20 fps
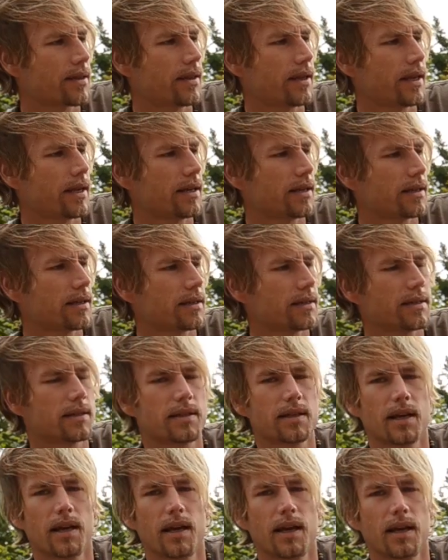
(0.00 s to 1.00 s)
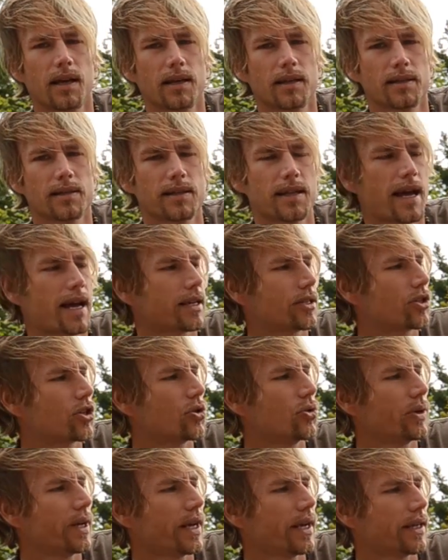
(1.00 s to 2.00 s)
thing is set
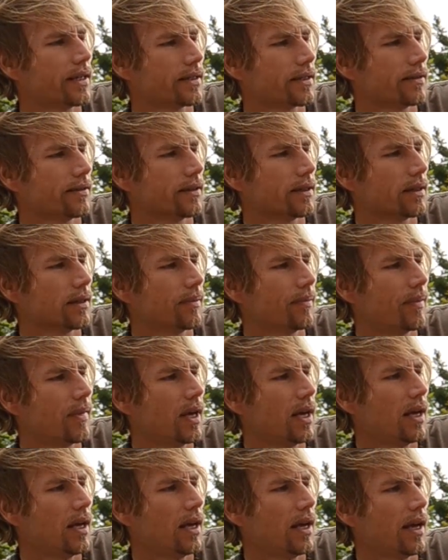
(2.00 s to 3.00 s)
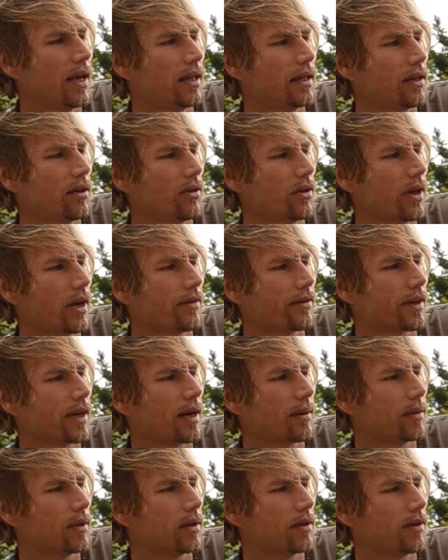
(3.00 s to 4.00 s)
shooting interval. And now you have a
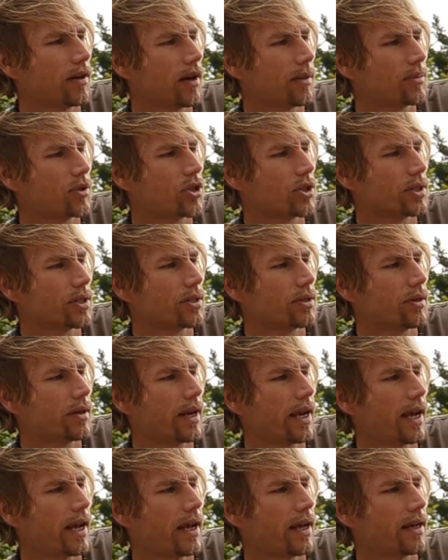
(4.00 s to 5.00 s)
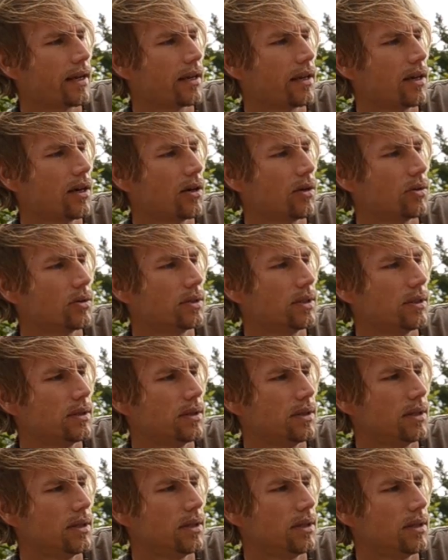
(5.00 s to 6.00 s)
couple of options. You can go
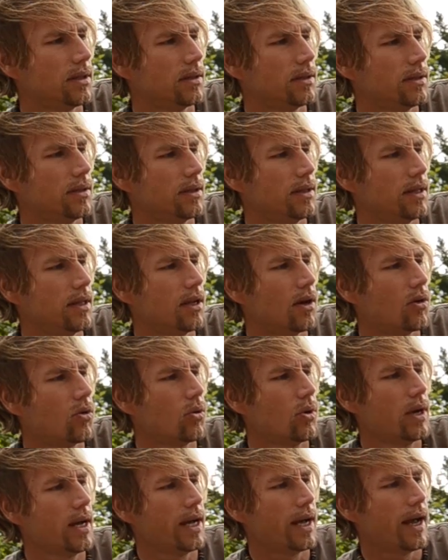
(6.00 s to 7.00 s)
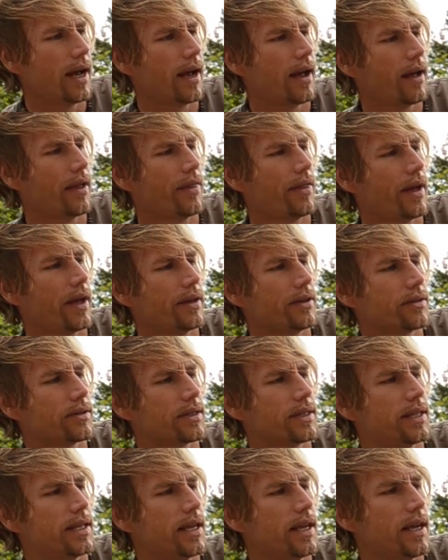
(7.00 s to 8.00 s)
low, and then you
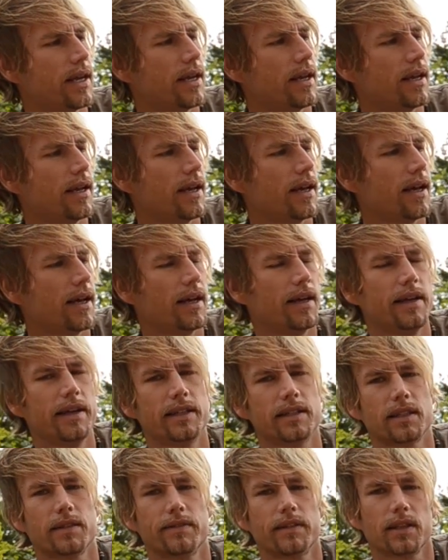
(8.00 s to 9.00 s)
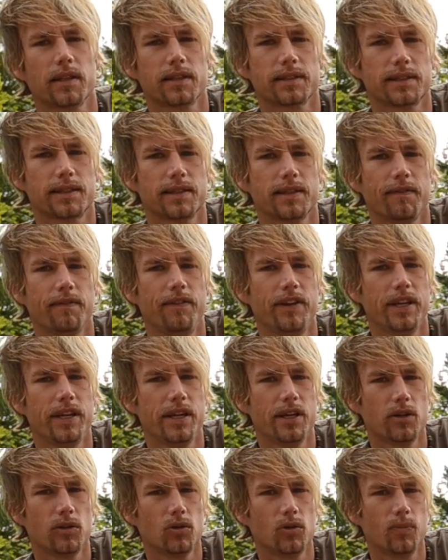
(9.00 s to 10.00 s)
see interval is
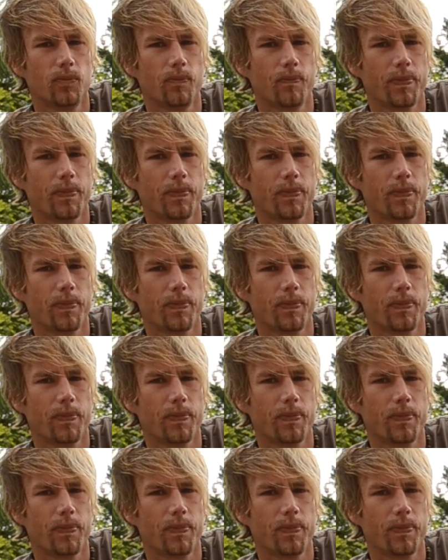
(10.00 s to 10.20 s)
video.